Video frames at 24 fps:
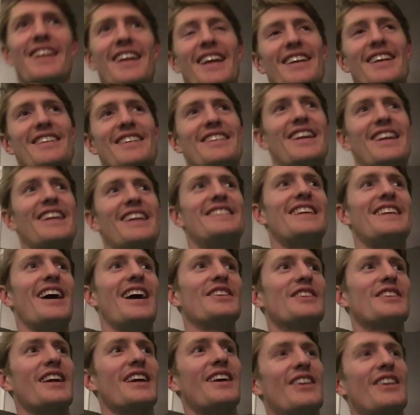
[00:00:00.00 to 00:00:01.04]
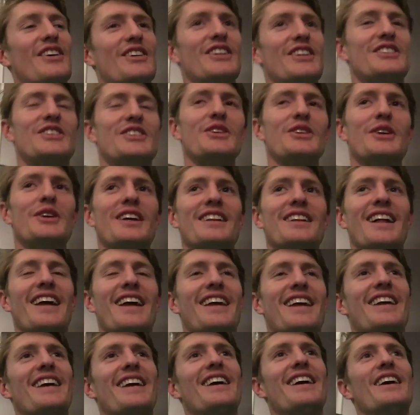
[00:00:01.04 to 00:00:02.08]
It sounds like you're just doing
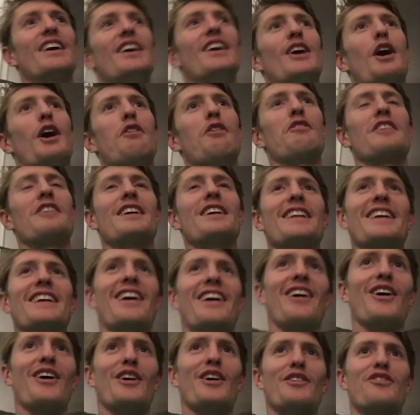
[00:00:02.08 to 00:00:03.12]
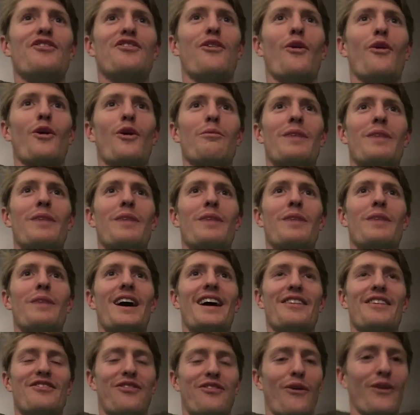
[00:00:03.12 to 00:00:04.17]
like a really hard
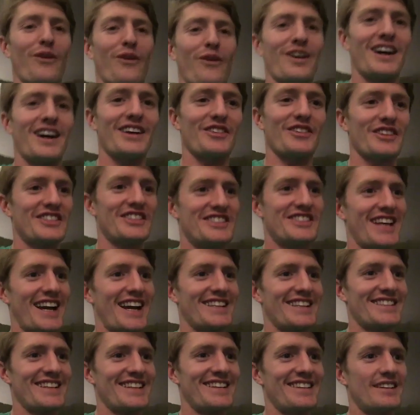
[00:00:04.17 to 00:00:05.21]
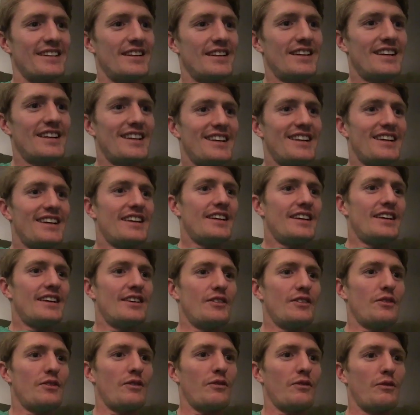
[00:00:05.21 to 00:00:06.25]
4x400 session
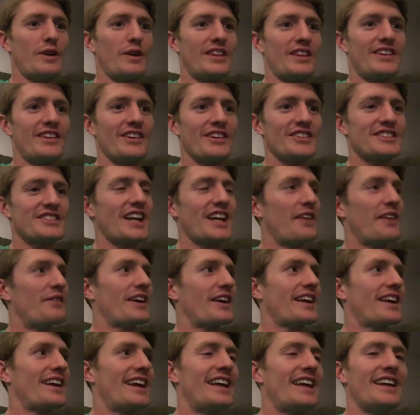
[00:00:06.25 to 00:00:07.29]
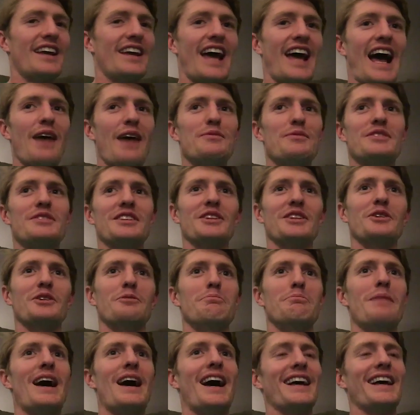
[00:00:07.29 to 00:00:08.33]
with your stomach in an absolute
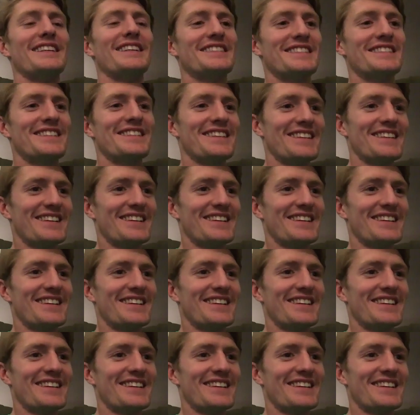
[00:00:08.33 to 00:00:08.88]
mess.